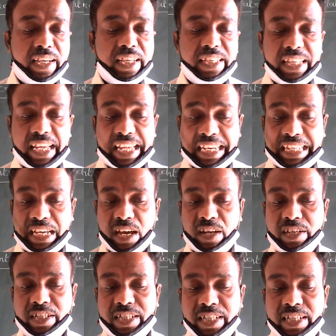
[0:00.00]
in
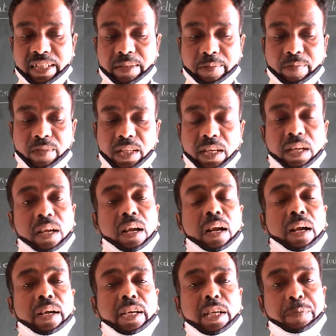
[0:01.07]
reality
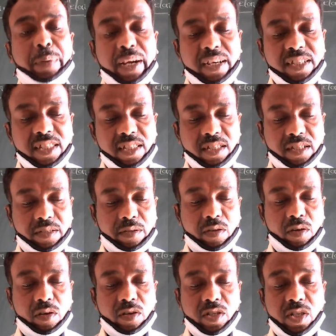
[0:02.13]
depends
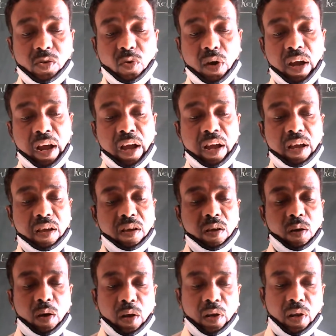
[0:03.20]
to a
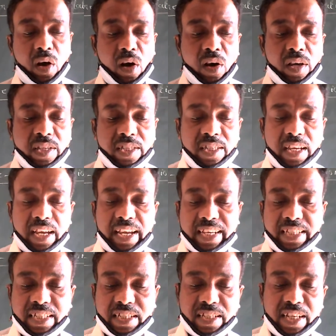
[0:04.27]
large
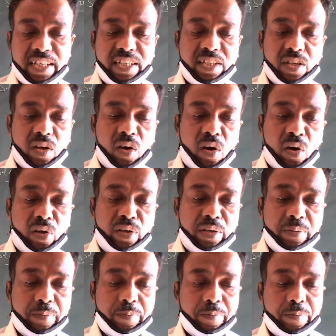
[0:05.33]
extent
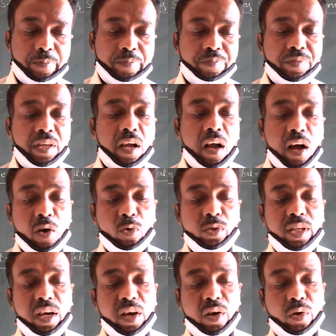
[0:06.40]
on how
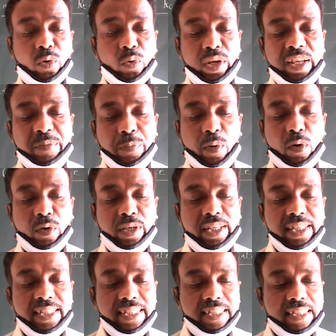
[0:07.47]
the ruling
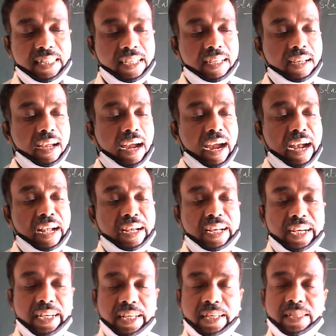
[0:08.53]
parties and
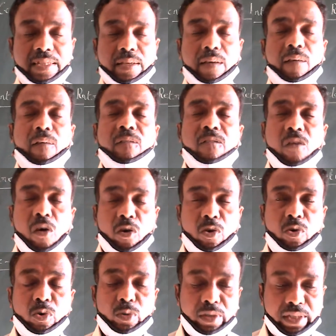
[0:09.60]
leaders
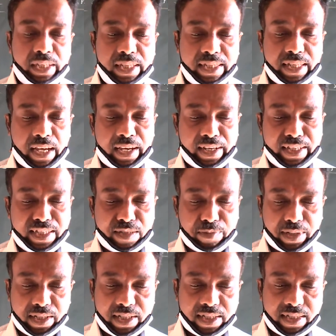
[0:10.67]
follow these
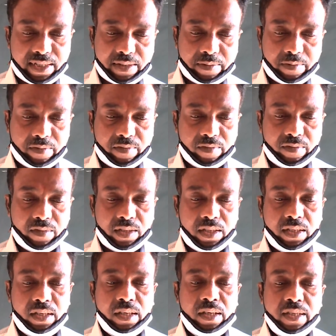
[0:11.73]
arrangements.
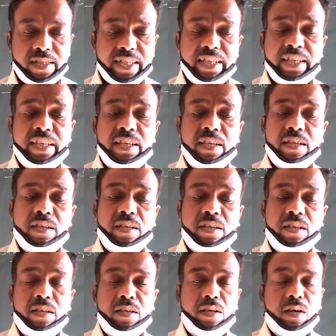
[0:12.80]

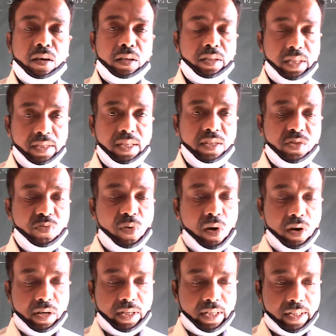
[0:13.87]
See, this is
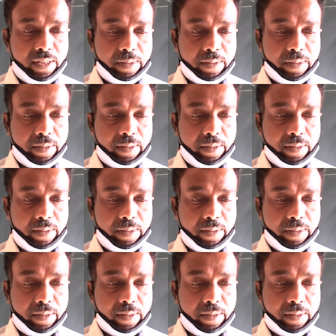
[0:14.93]
what.